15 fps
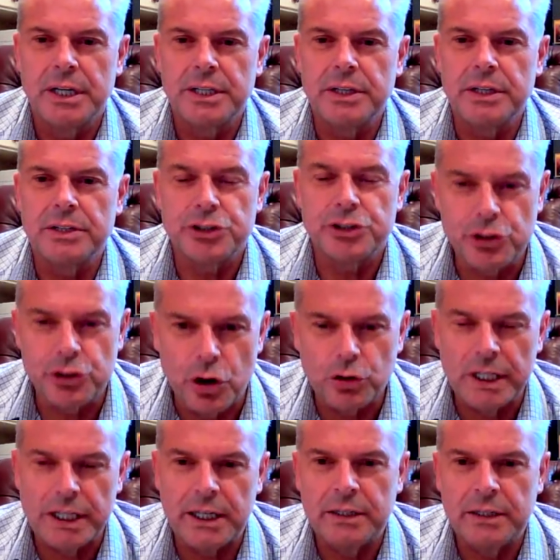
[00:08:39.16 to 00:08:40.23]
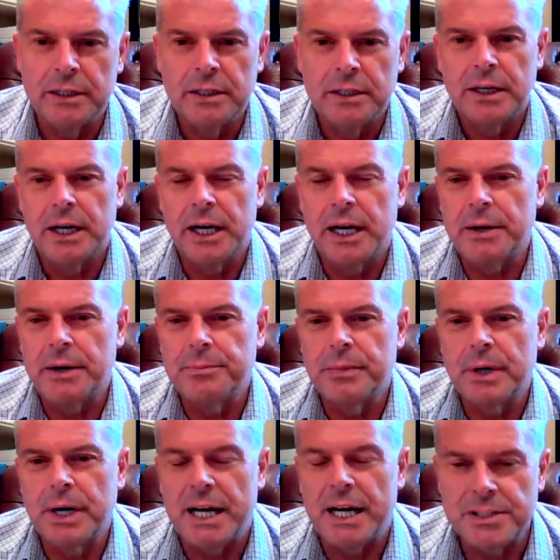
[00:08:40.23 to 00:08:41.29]
strongly
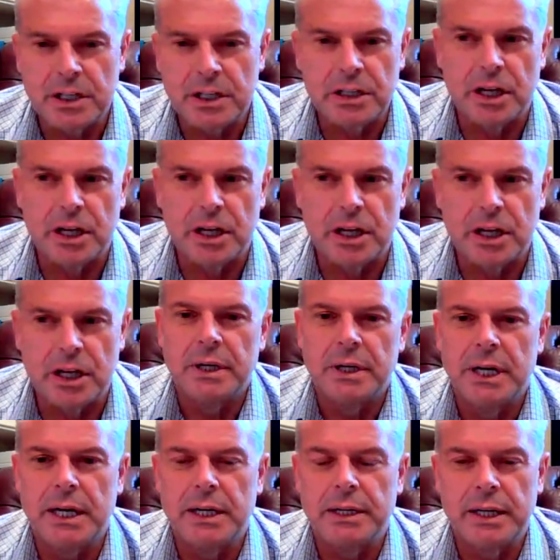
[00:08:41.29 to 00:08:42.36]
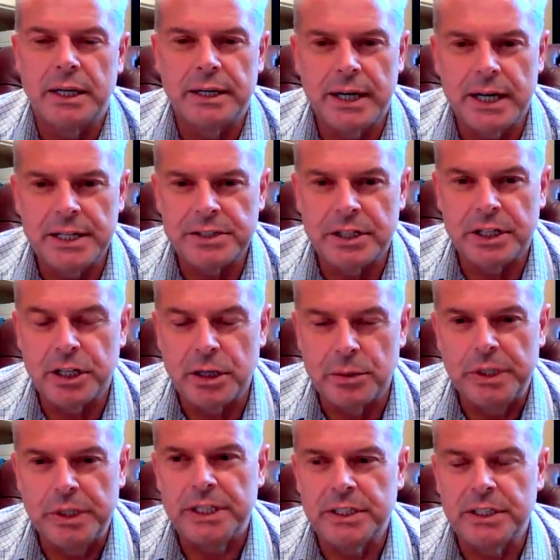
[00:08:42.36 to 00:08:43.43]
as a club and as a
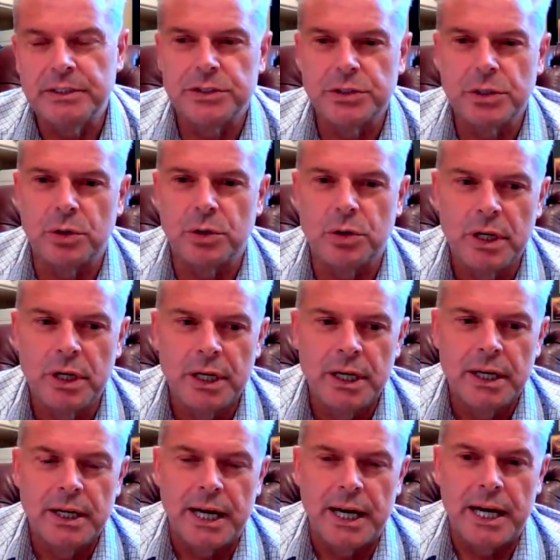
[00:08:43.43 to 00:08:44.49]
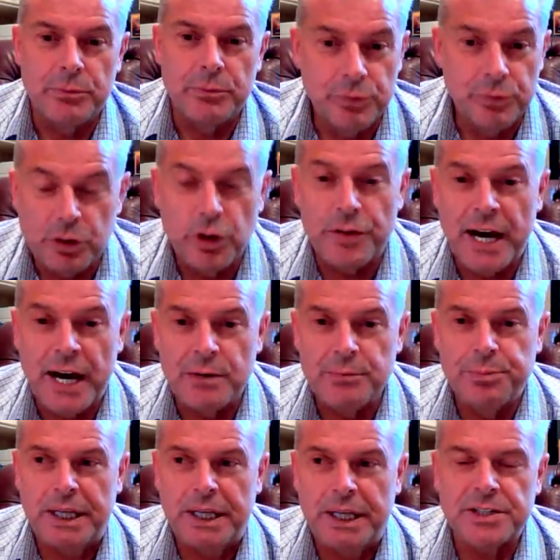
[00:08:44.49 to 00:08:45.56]
community. So we've got that in
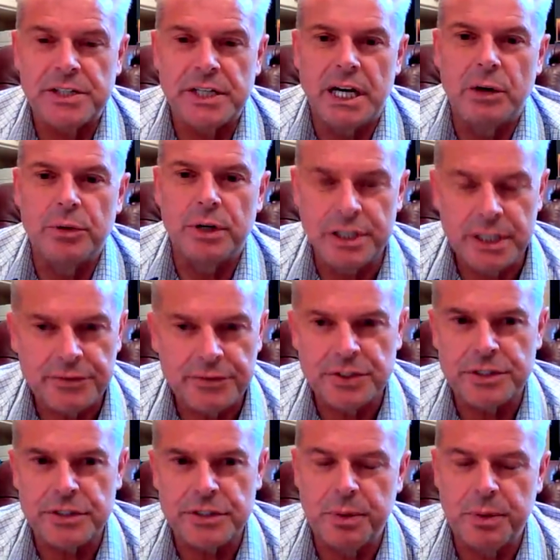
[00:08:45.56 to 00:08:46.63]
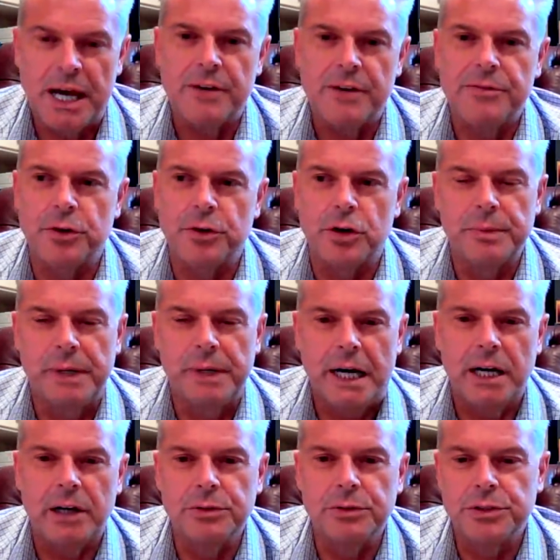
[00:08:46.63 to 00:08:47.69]
place now. It gives us a platform
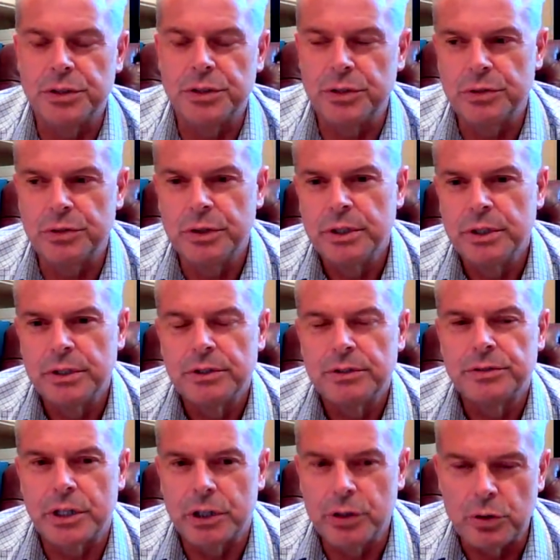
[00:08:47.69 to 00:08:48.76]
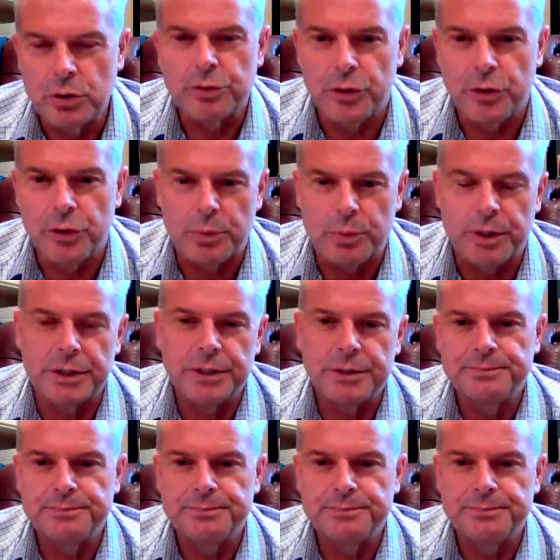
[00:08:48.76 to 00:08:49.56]
now to go forward.